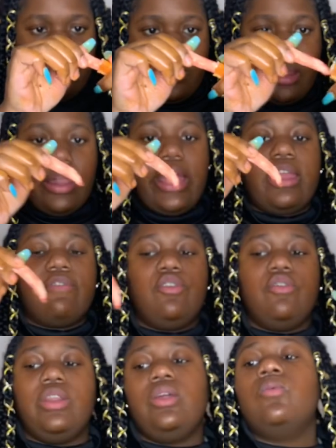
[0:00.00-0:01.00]
Like, if you
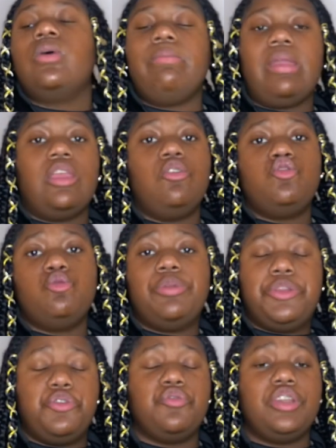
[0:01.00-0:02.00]
really want to make a YouTube
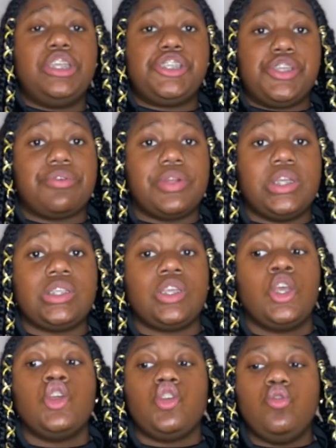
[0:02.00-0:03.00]
and you're really serious,
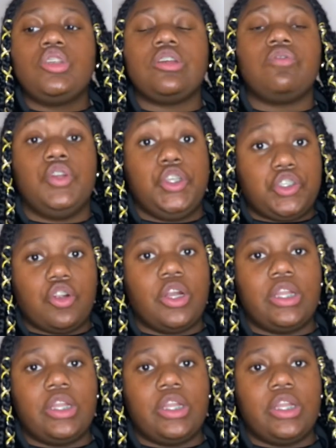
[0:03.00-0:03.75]
you should really start it.